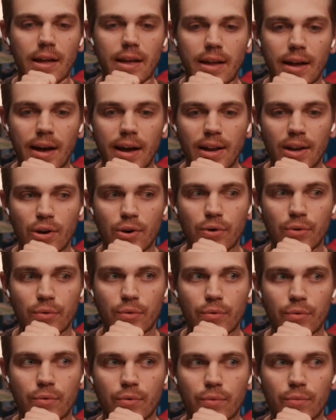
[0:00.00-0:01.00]
Like, I
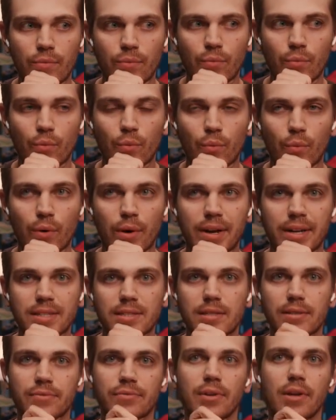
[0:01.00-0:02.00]
don't
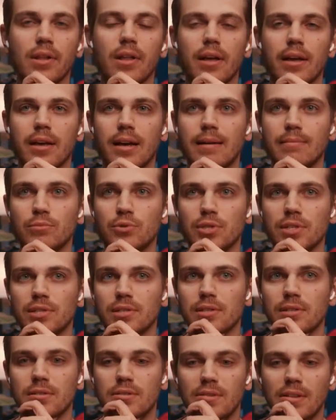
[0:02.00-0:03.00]
want to feel like I'm
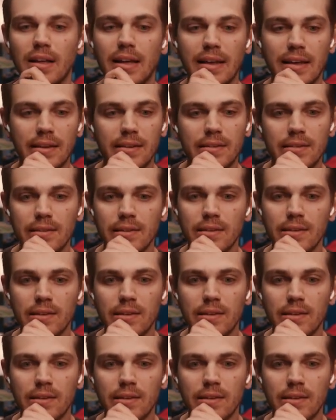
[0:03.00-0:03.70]
just like